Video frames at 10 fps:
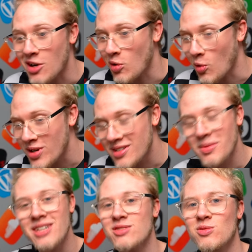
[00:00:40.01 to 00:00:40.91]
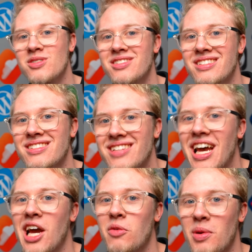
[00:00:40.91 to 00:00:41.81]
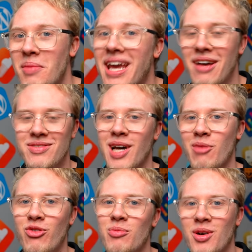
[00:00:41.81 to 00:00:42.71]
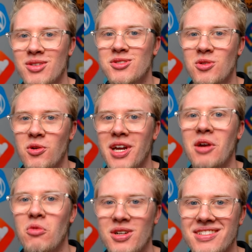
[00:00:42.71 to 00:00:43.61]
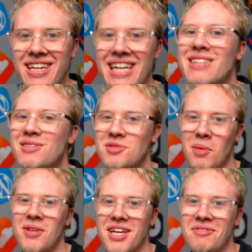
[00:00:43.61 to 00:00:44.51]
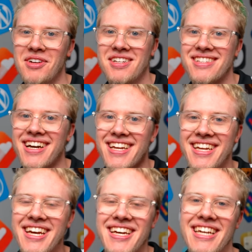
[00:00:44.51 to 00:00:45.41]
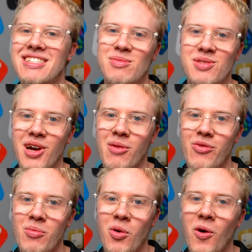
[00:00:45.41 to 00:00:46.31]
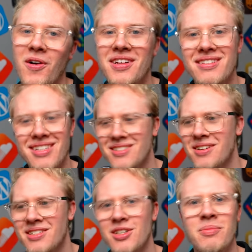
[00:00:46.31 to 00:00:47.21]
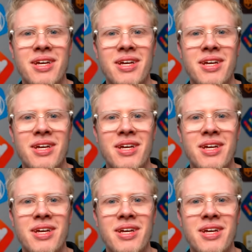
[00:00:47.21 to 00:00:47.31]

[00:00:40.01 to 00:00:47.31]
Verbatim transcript: according to my sources, we may have time for bonus story once again. So drop a like if you're excited, hit subscribe for more. Let's go ahead and jump